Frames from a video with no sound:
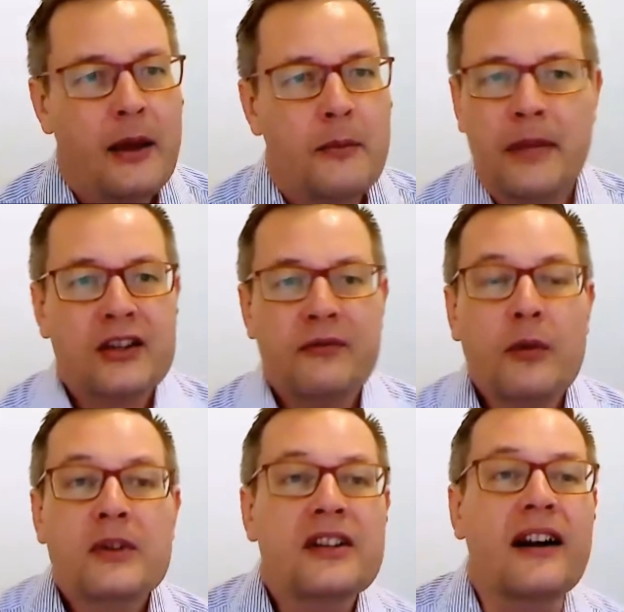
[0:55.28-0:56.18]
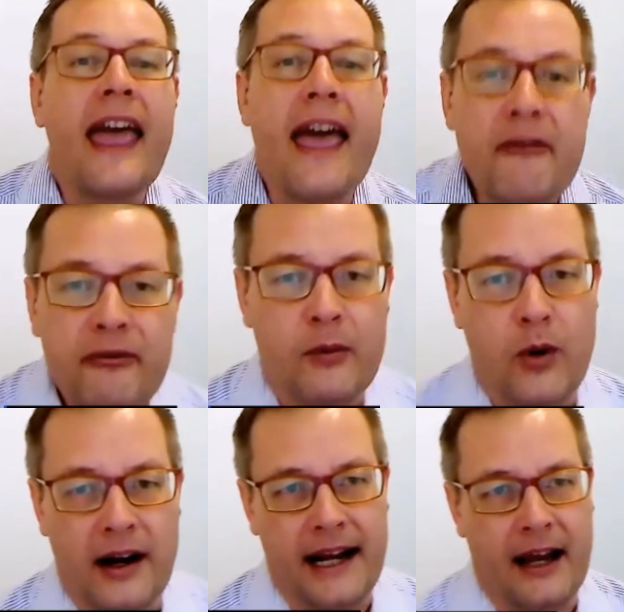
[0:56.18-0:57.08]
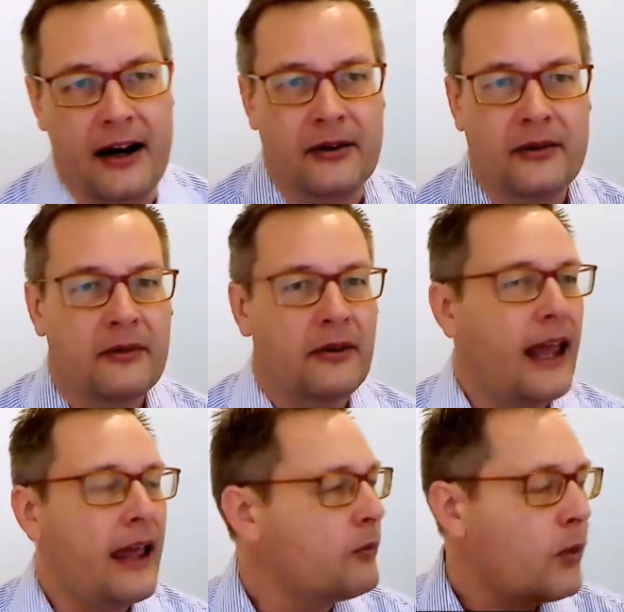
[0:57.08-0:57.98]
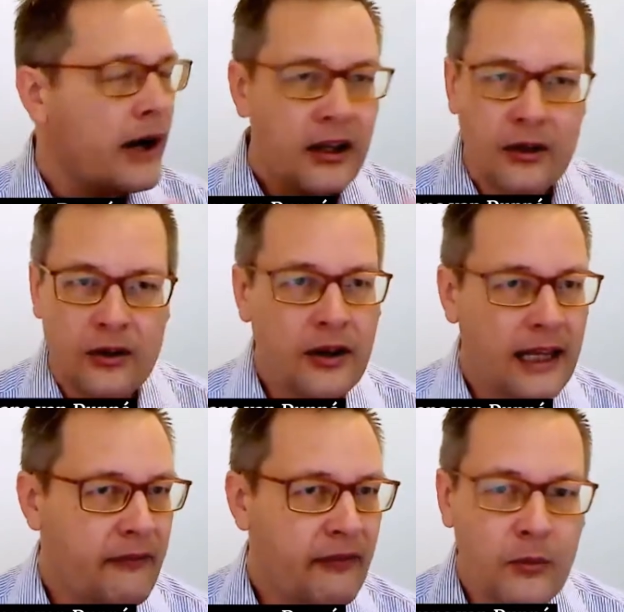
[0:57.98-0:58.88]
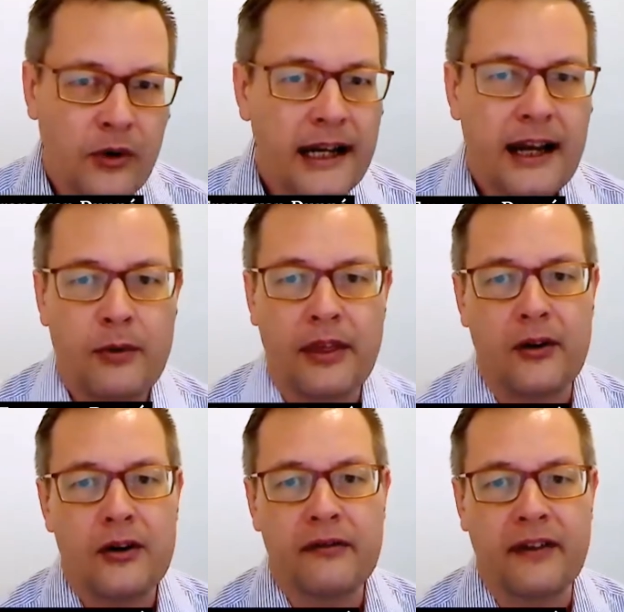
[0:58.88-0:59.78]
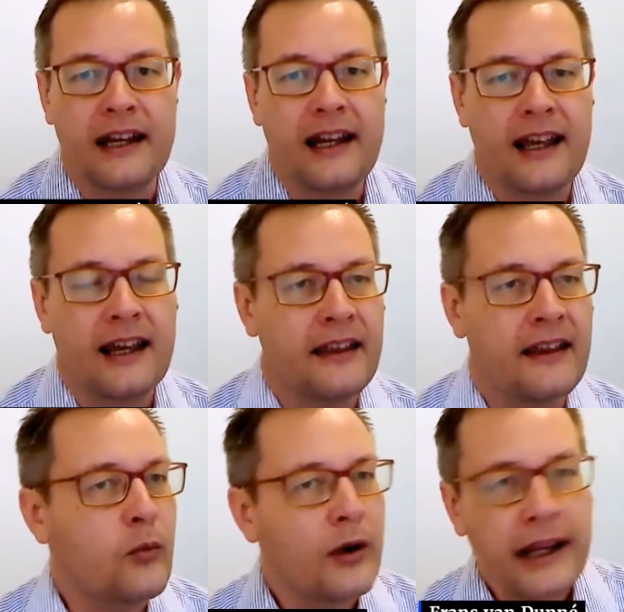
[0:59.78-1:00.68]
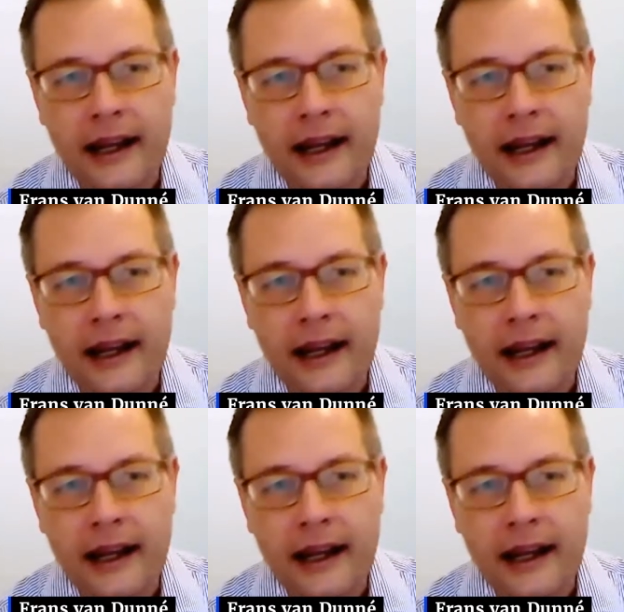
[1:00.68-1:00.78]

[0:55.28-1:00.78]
Because robots are everywhere now. Where you look, even more now with COVID, they're working